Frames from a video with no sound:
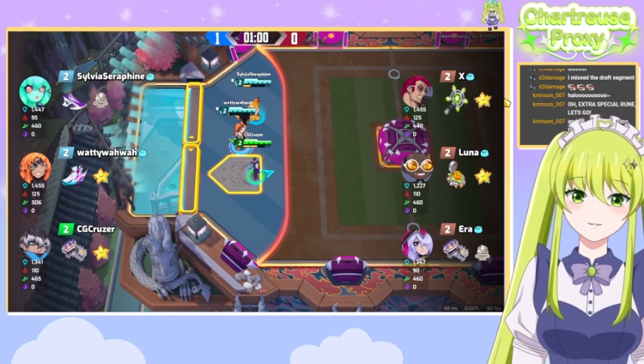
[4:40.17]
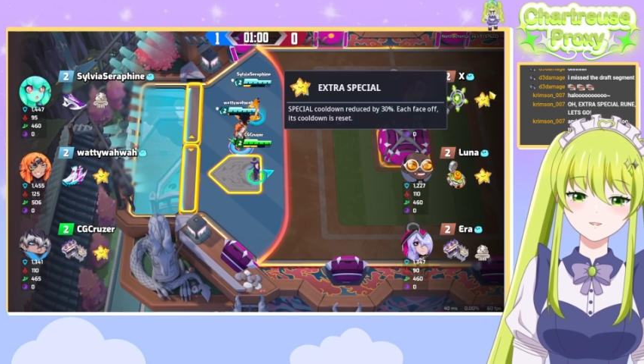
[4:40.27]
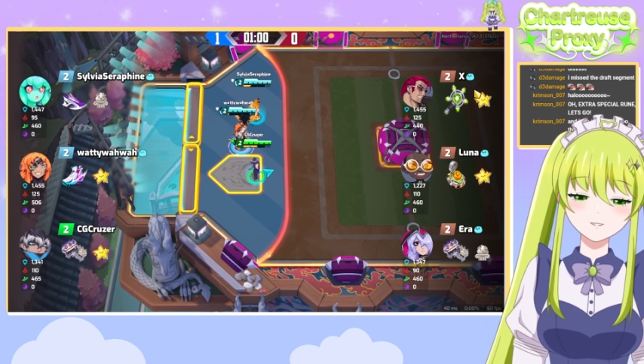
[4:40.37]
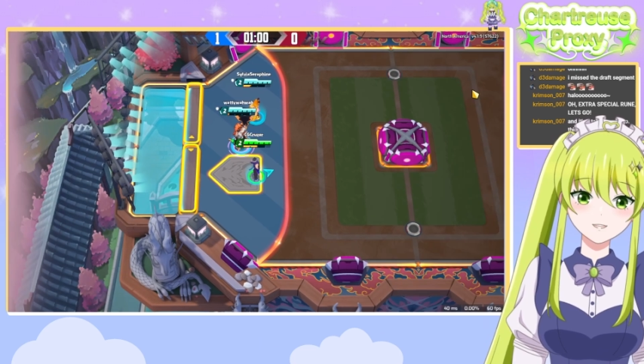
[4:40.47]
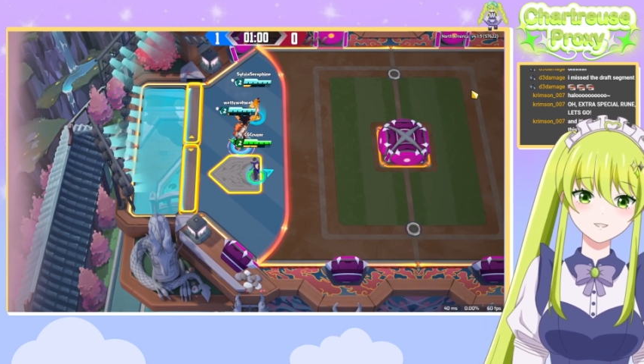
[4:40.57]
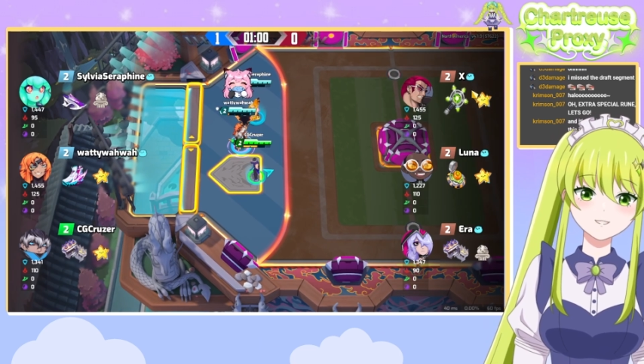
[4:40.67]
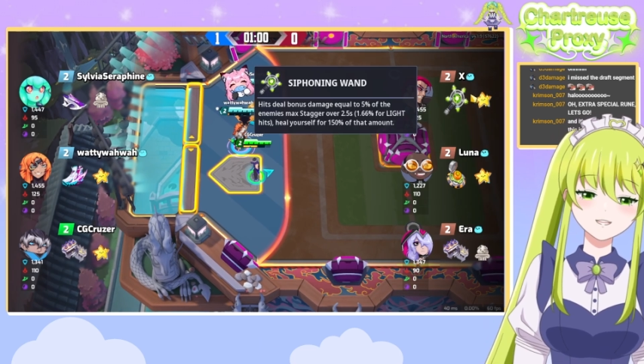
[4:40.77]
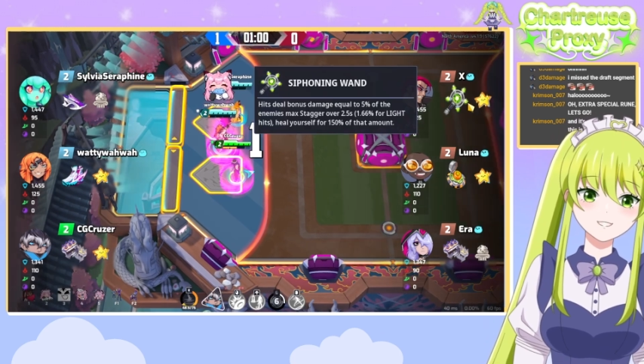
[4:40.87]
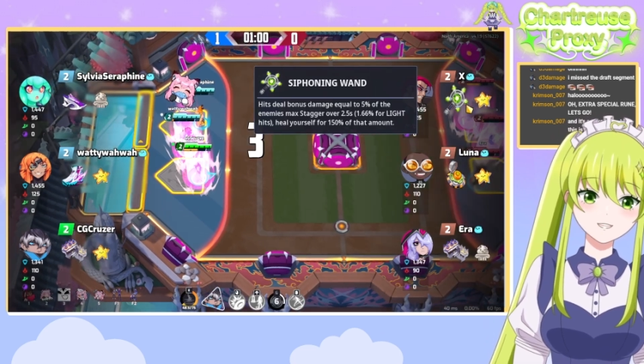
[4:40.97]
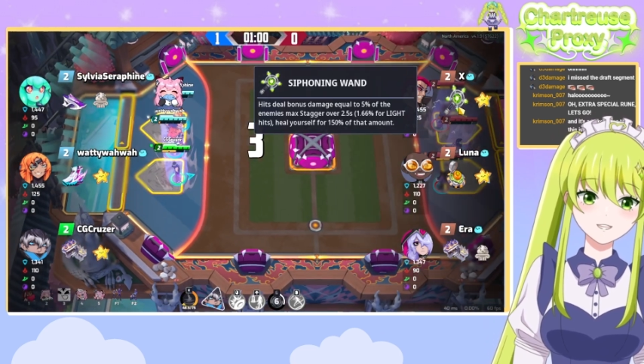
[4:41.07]
I mean,
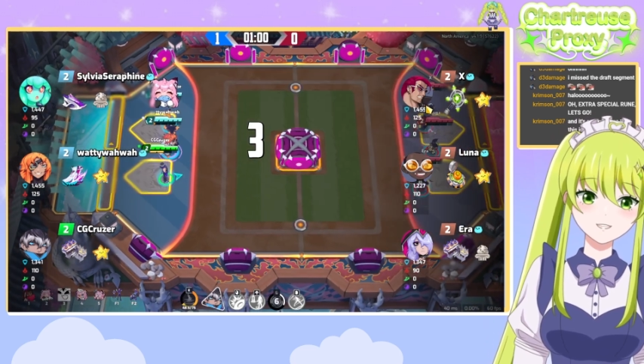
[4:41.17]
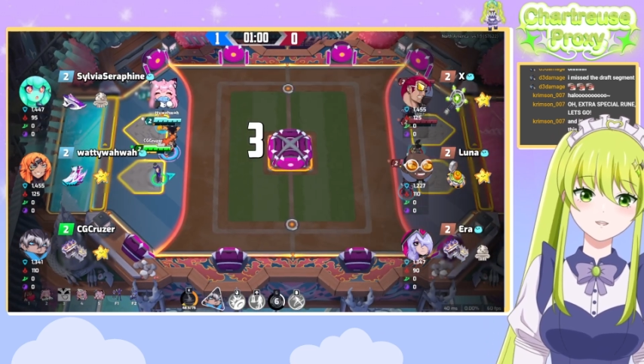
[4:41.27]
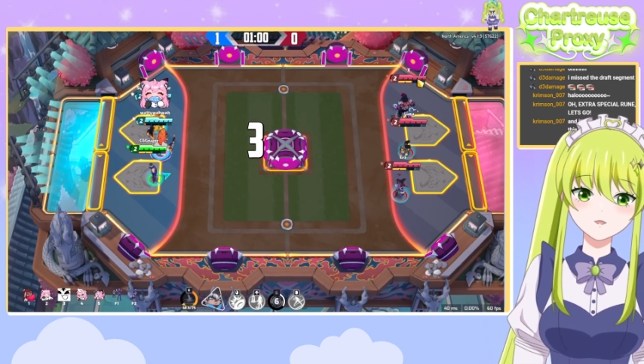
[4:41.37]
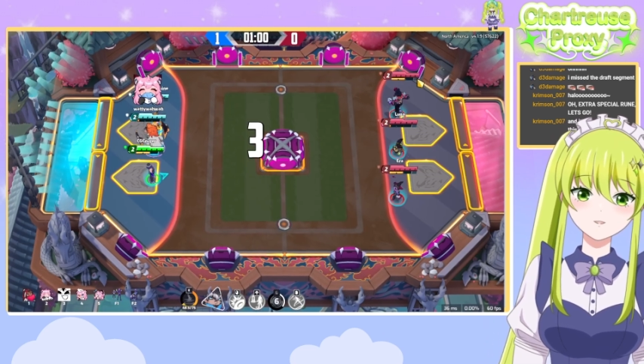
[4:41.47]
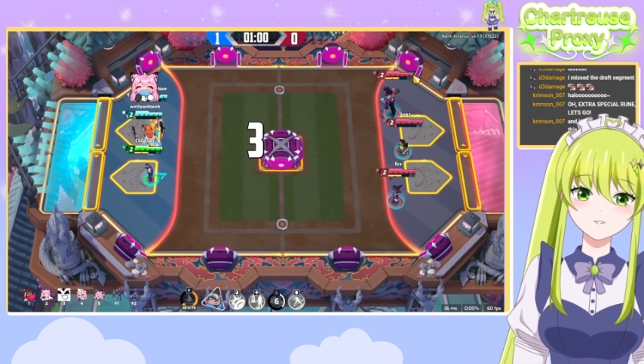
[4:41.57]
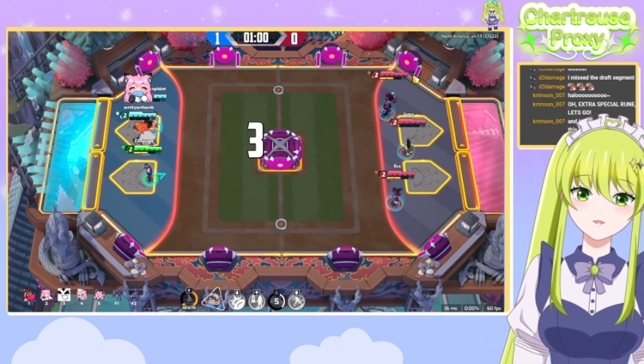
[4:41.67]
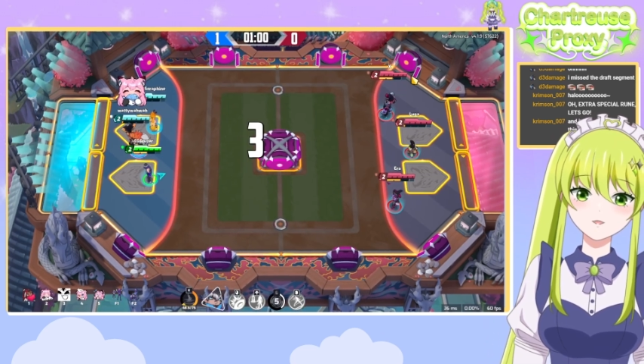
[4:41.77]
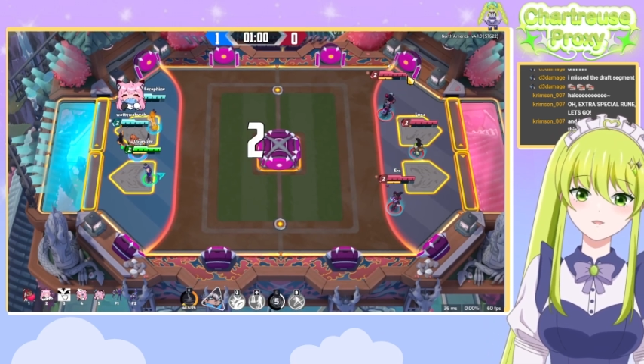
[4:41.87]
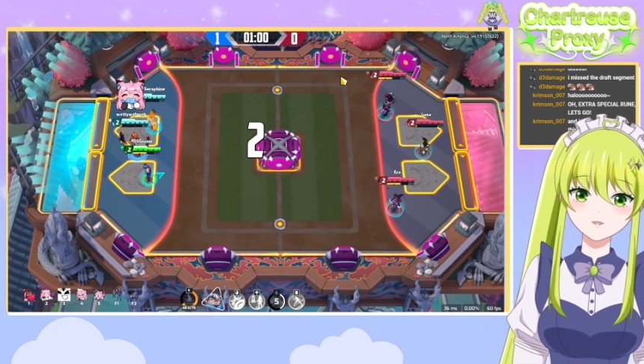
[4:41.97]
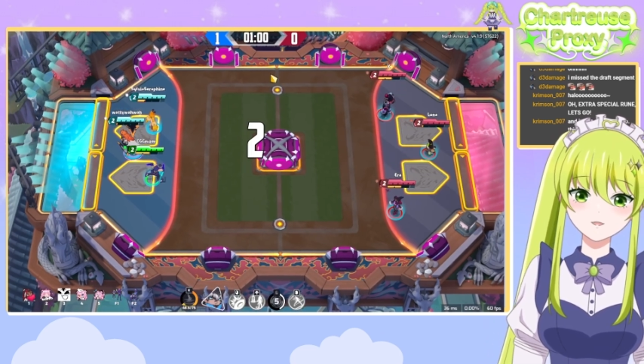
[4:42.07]
granted, it is the goal clear
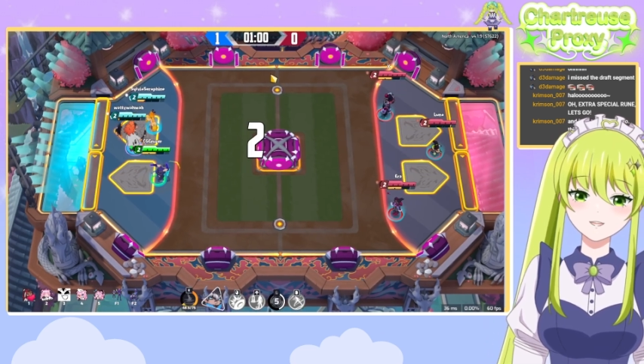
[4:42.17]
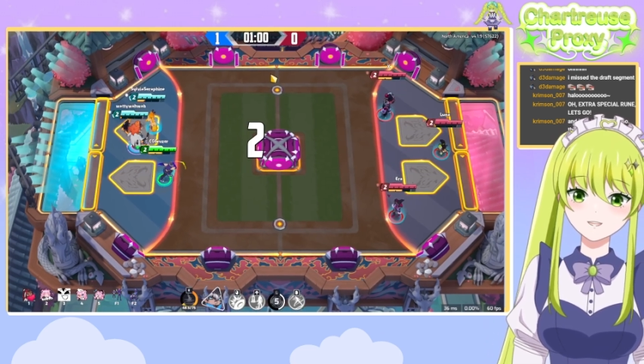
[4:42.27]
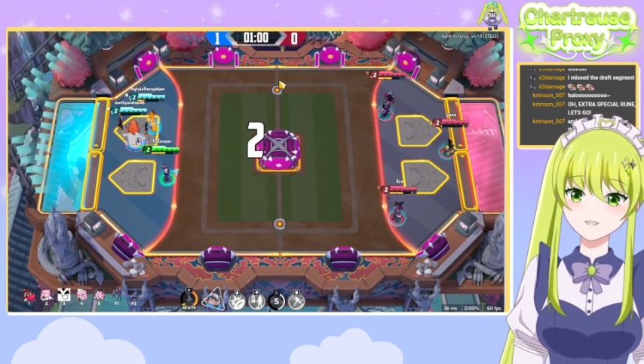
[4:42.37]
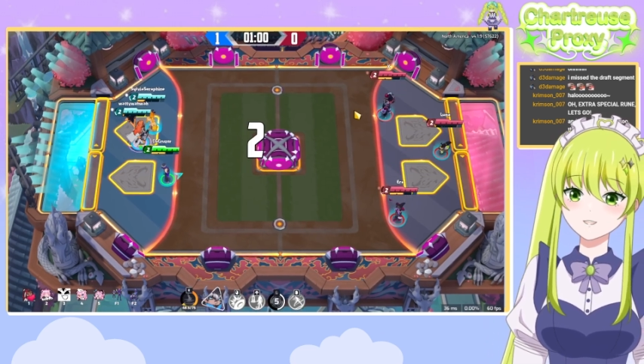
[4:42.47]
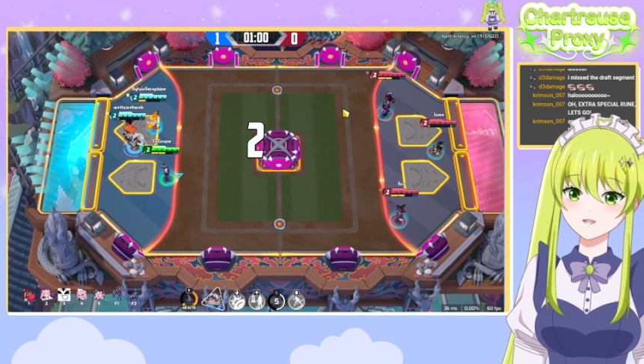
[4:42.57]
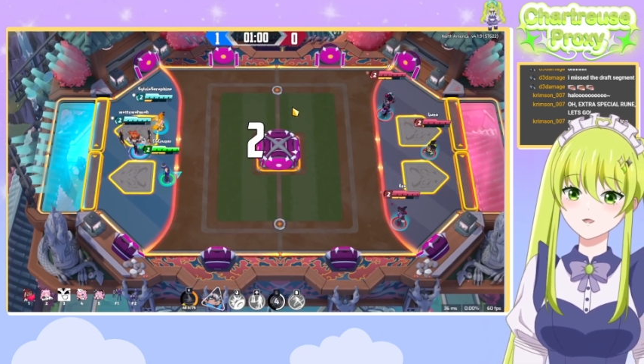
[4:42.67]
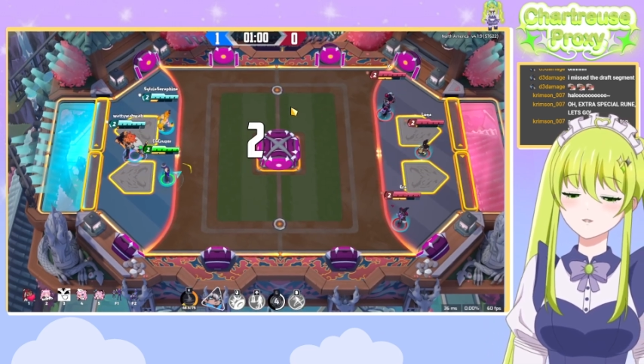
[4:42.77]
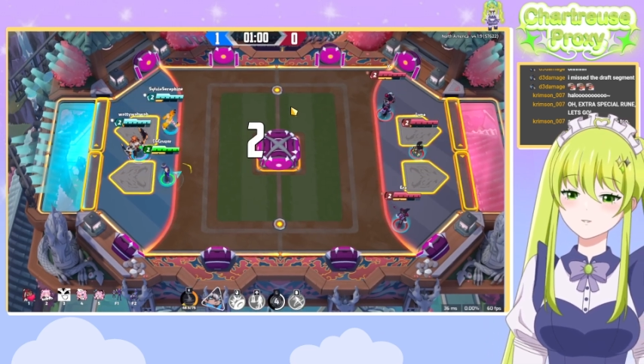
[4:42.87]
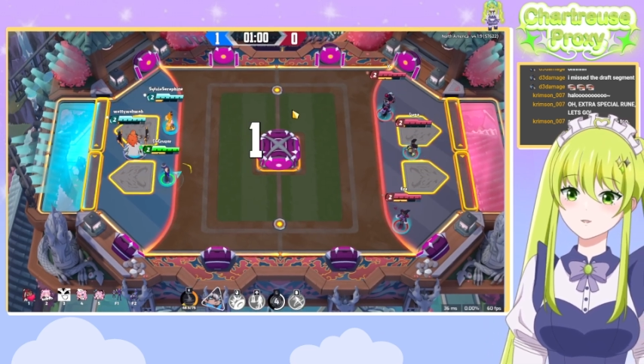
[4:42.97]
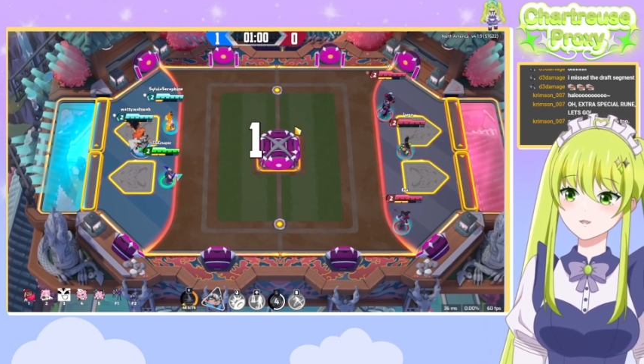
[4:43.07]
to, I guess, hit the Taiko
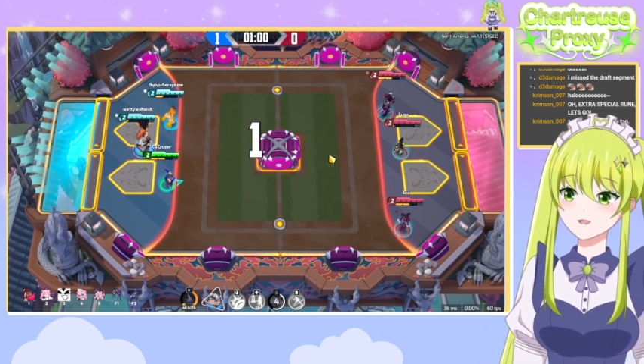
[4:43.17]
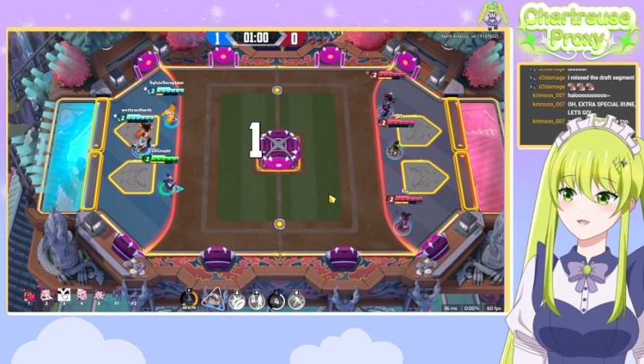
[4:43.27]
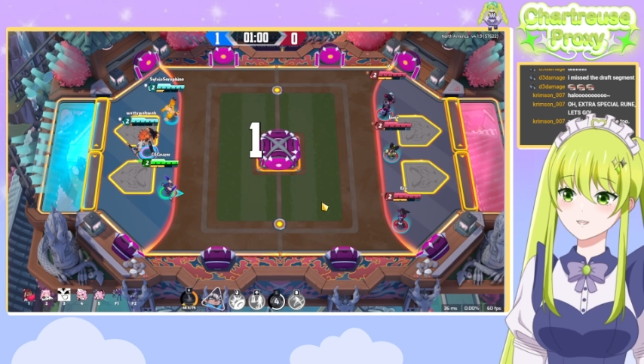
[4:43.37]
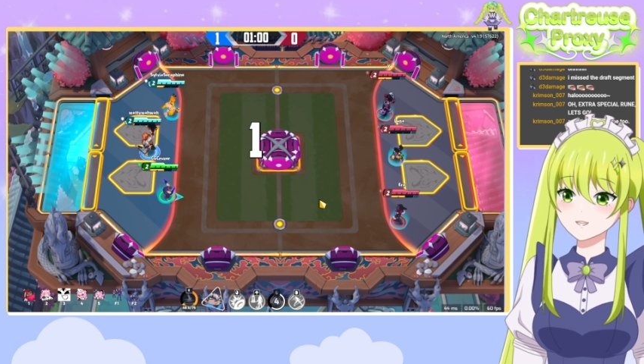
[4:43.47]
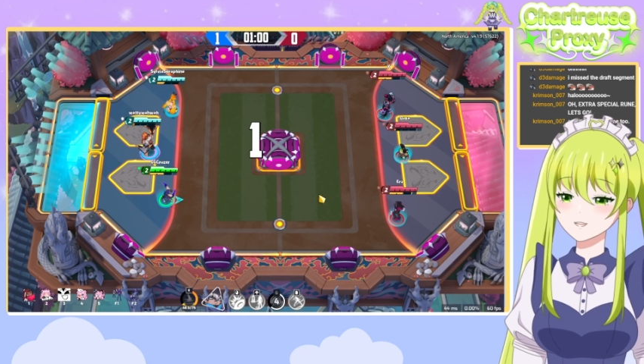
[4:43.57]
more than anything.